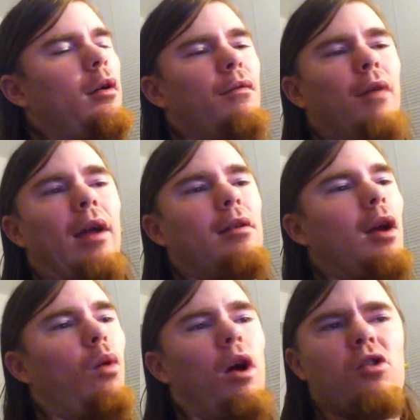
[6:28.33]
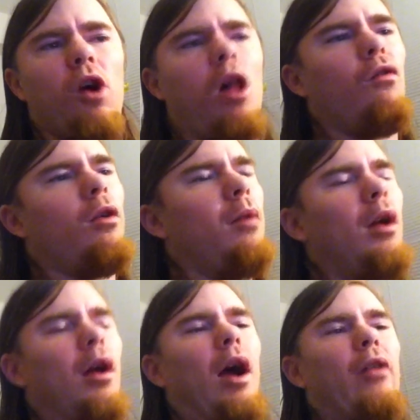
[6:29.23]
fights. I watched all of
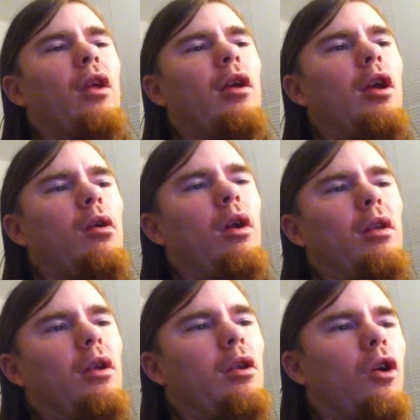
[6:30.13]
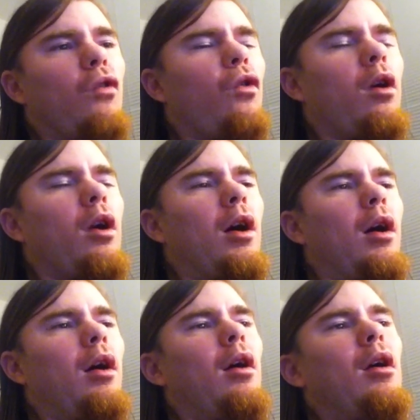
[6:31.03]
them. I think he did good
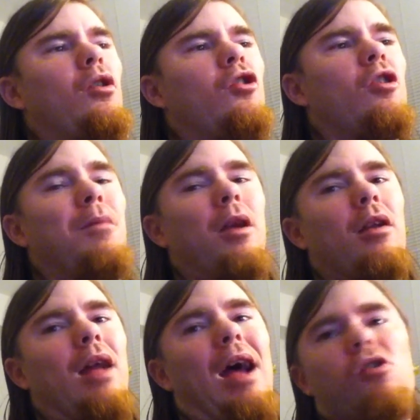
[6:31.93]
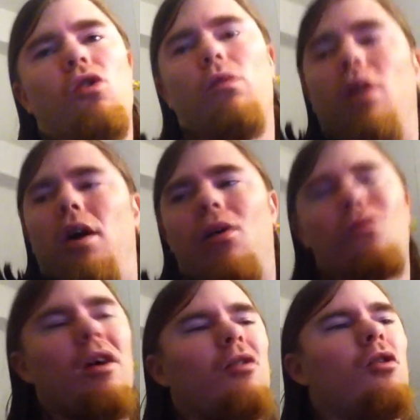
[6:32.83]
for just being an actual
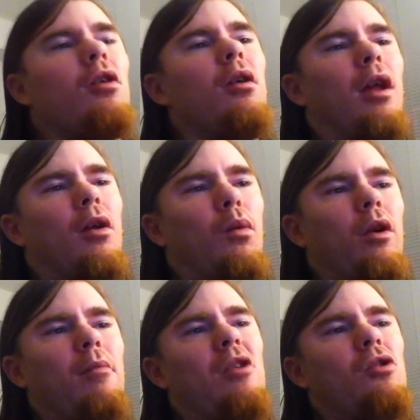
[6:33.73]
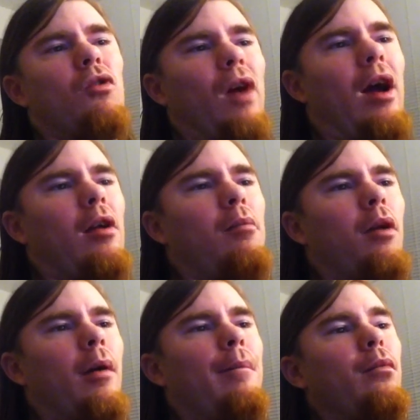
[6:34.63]
wrestler, like a one-dimensional fighter.
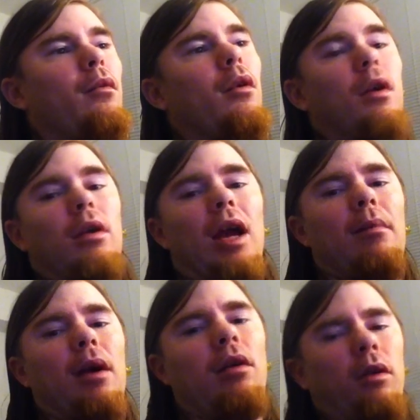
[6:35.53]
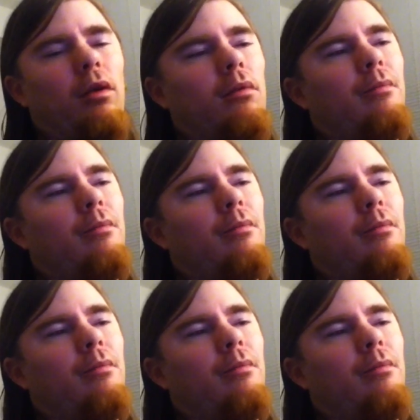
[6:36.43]
But yeah, man.